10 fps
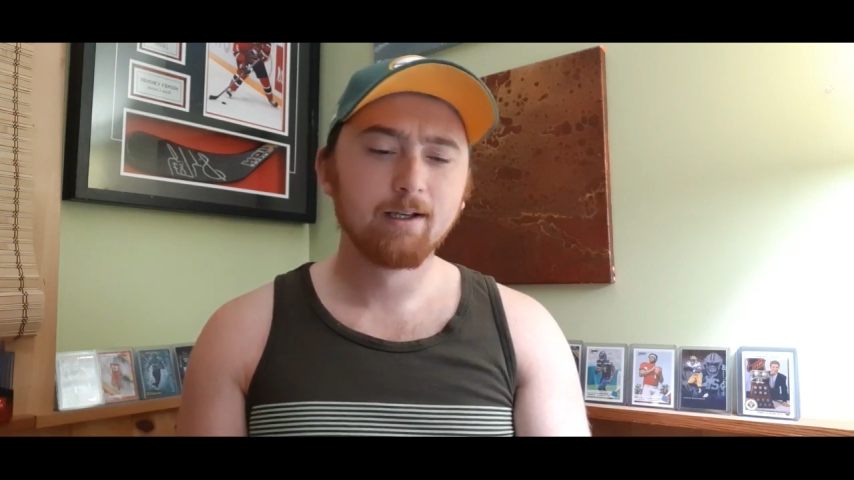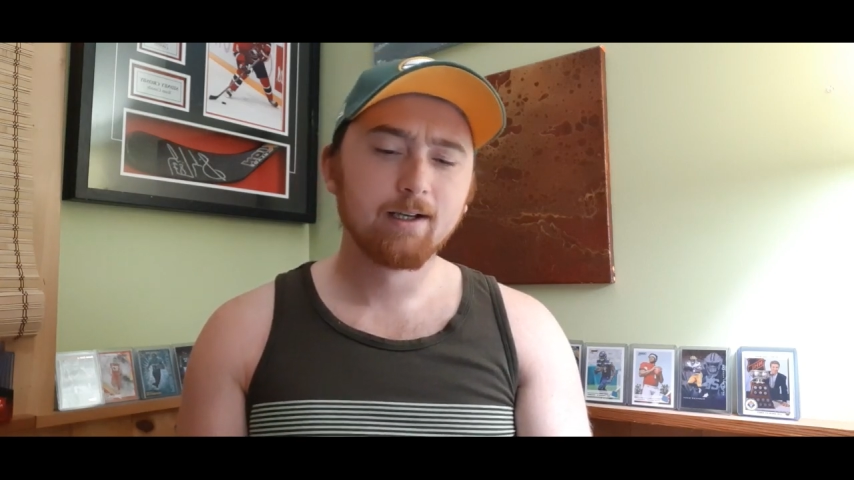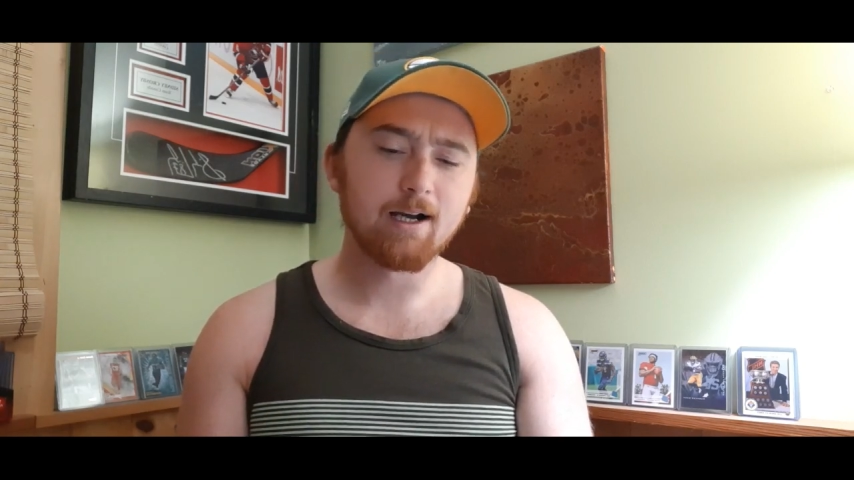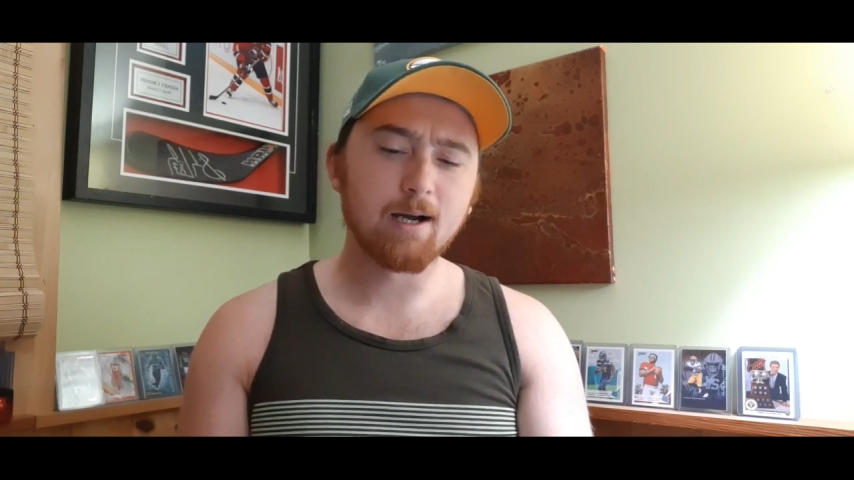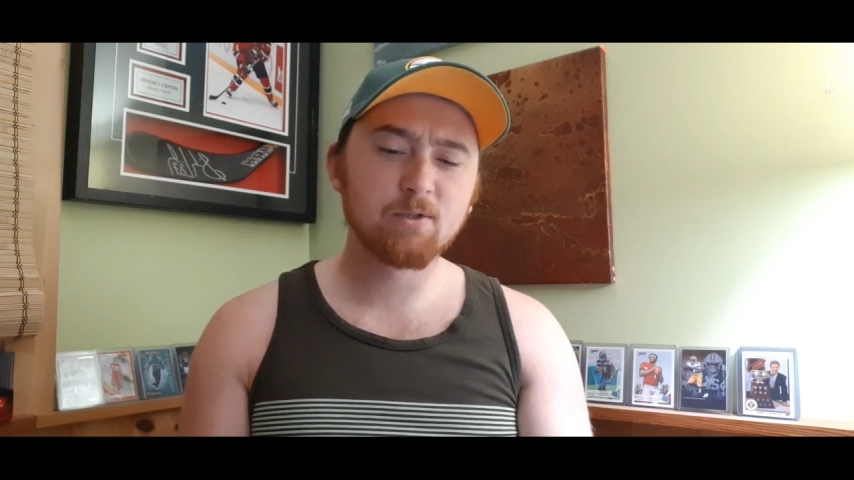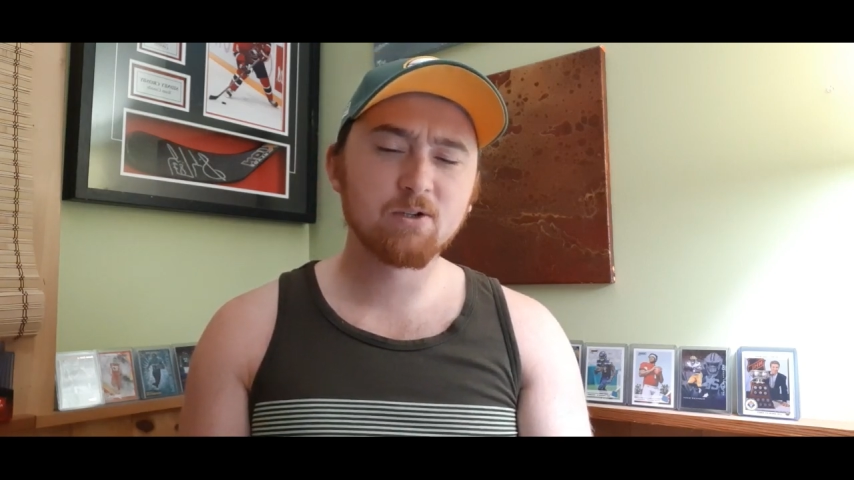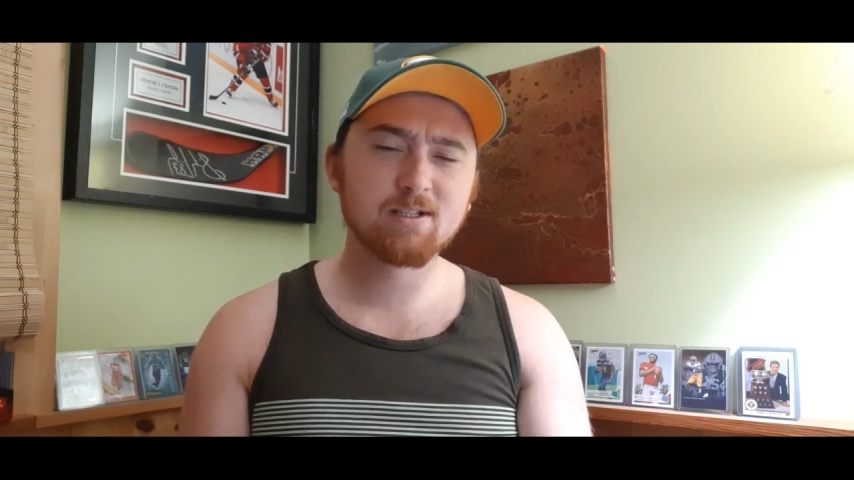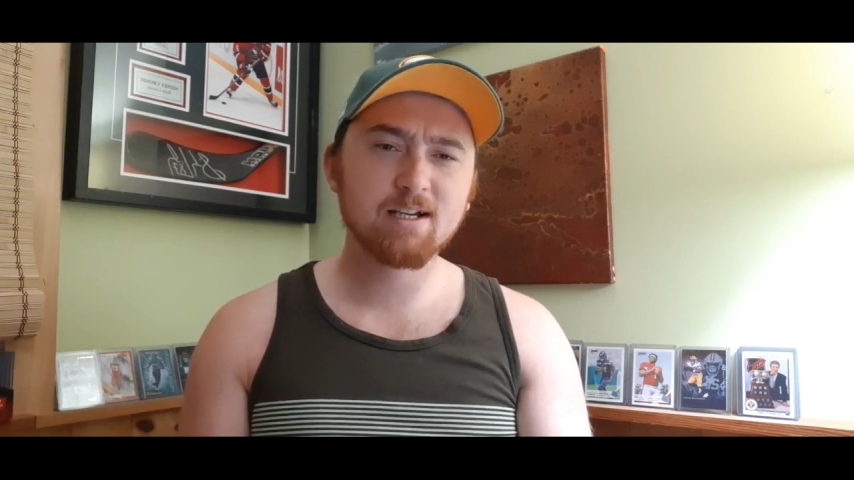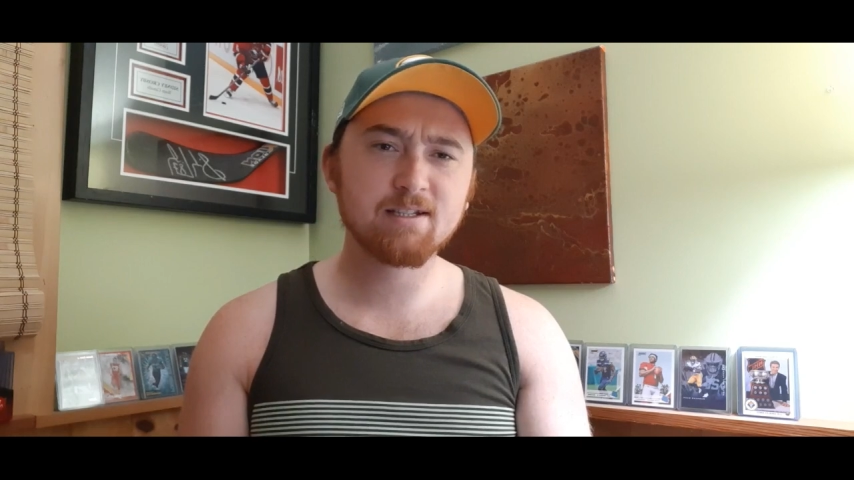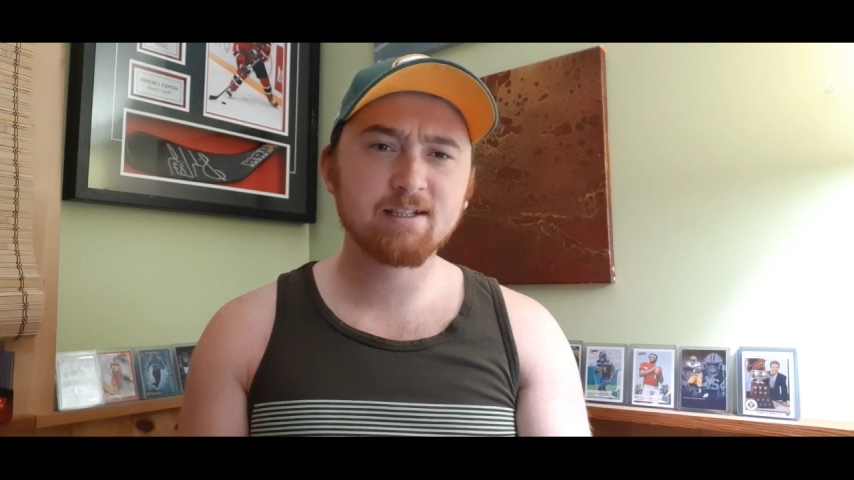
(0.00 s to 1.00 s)
So
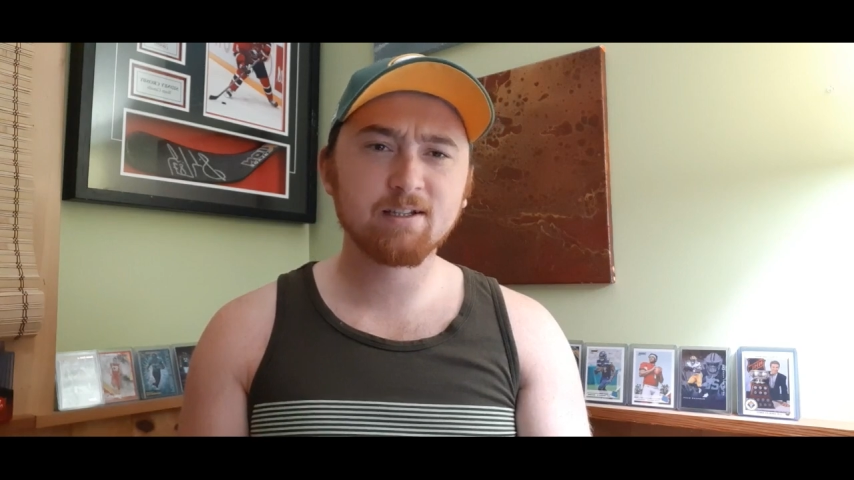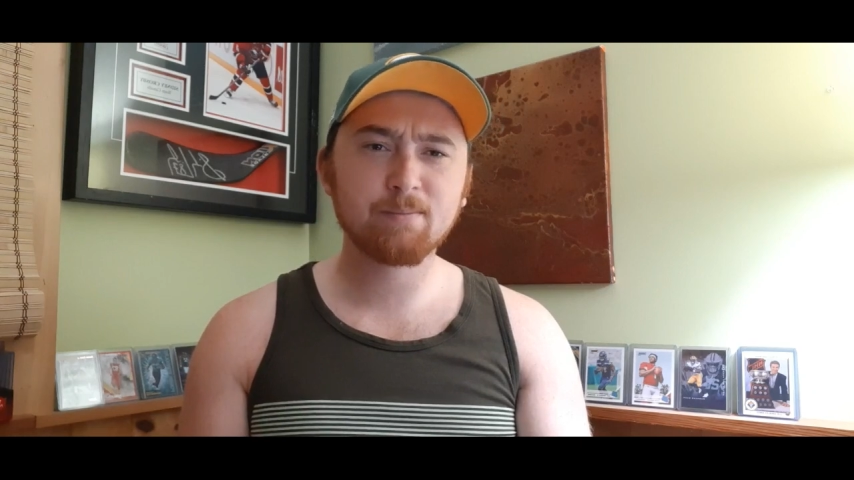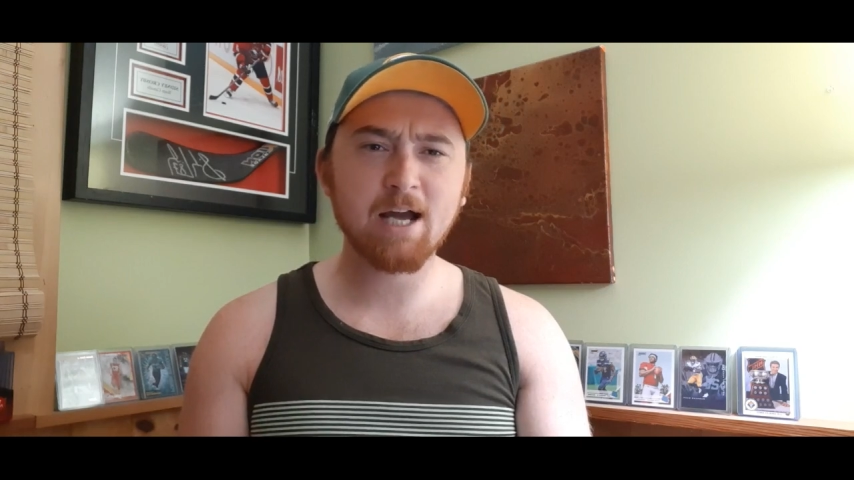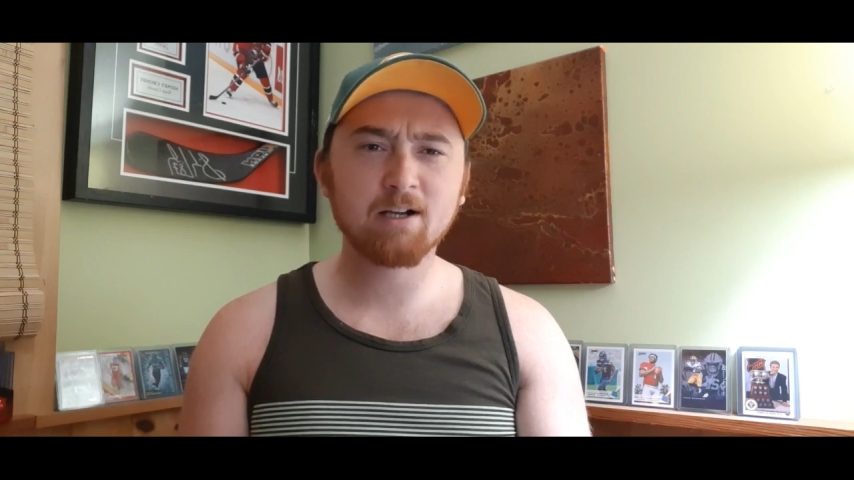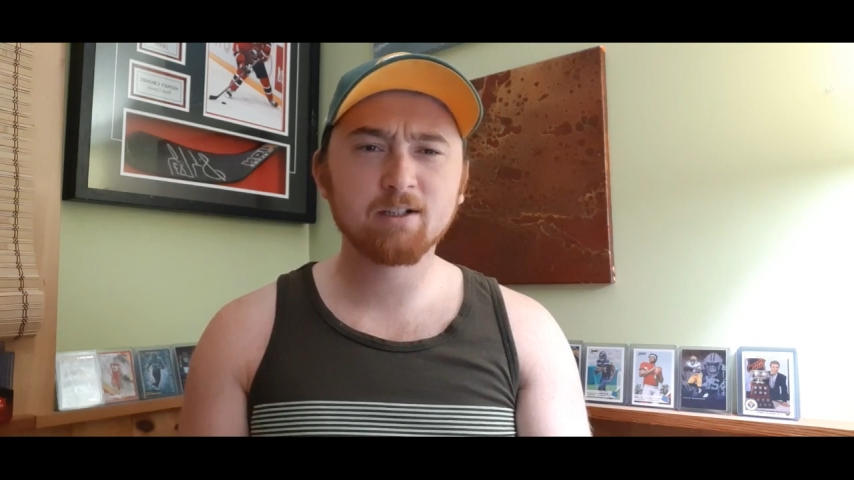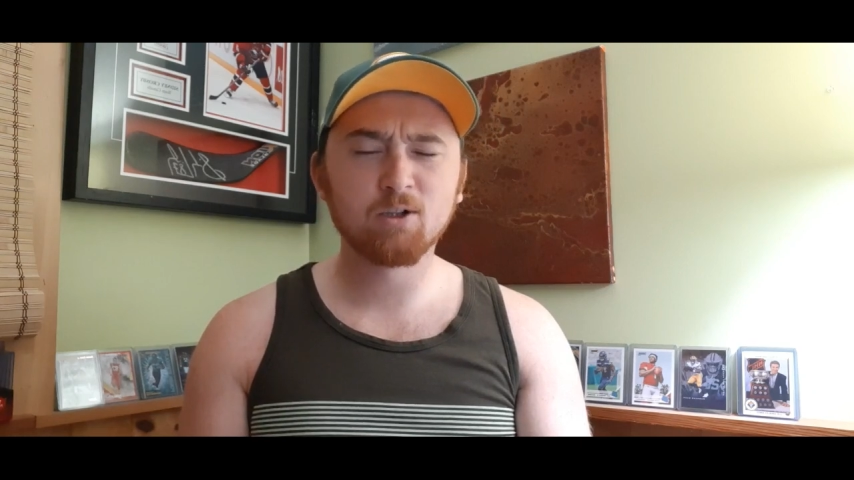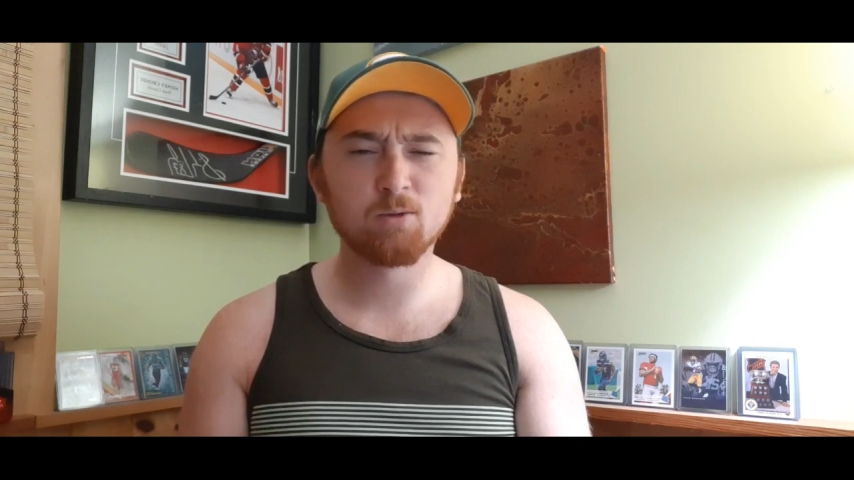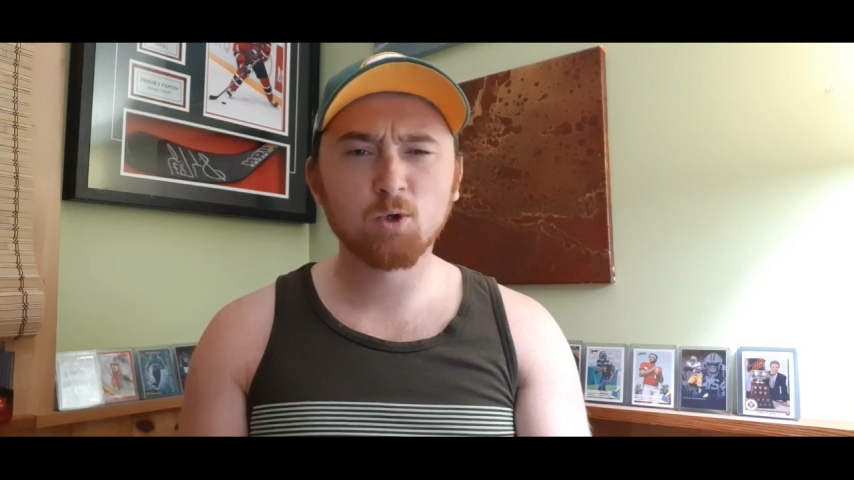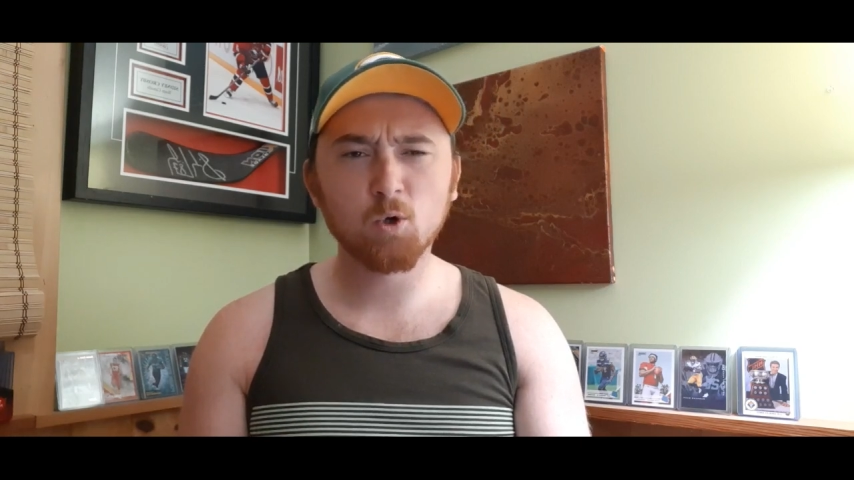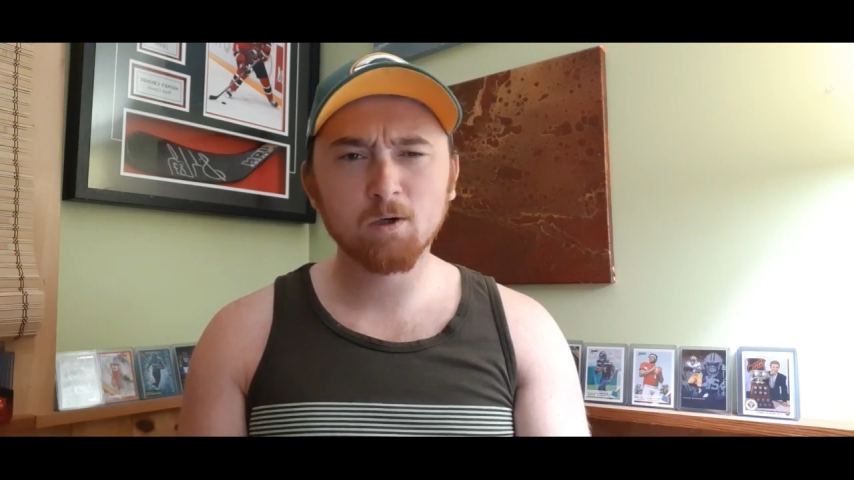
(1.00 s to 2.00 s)
it's nice to see us back on the
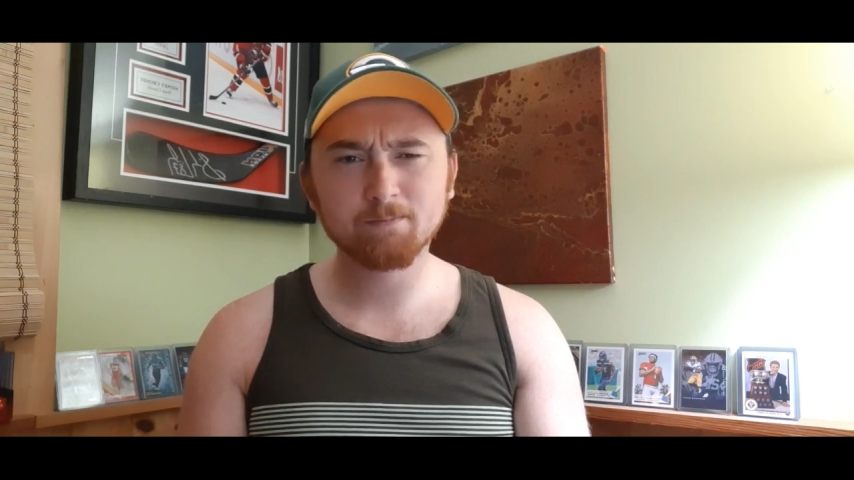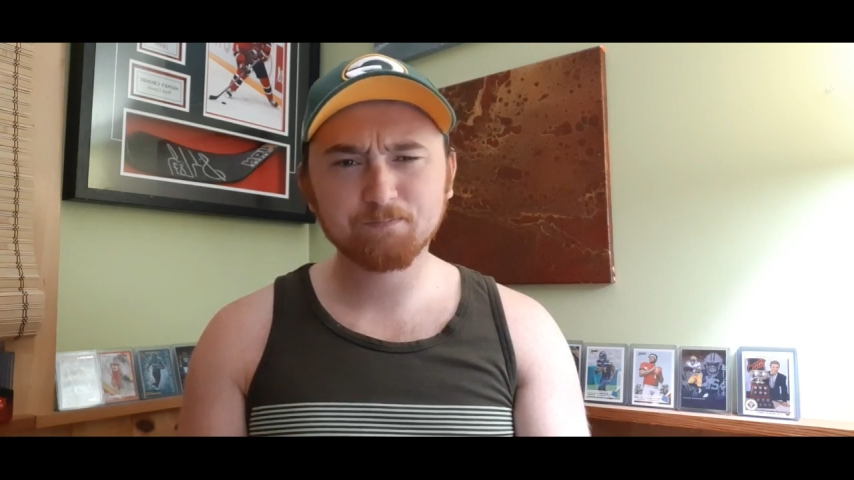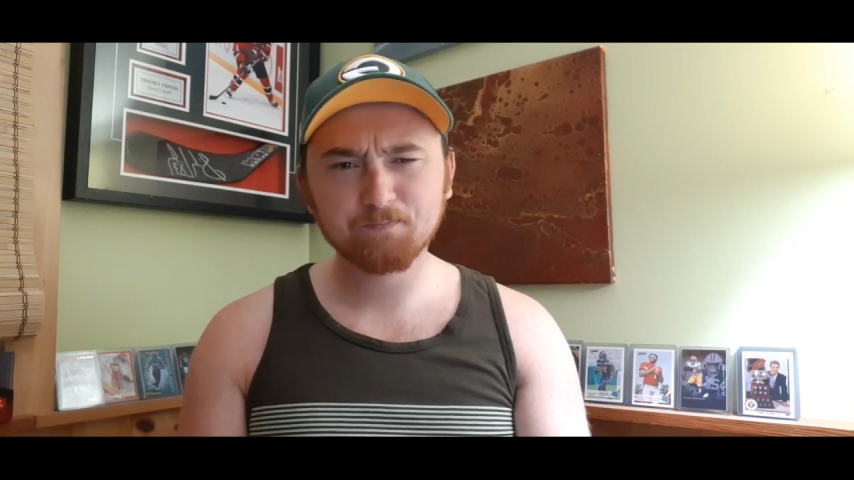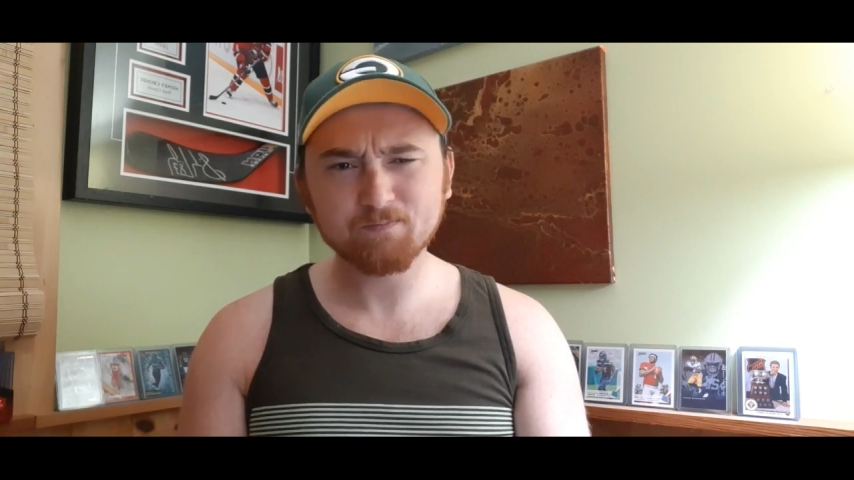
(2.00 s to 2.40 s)
home court.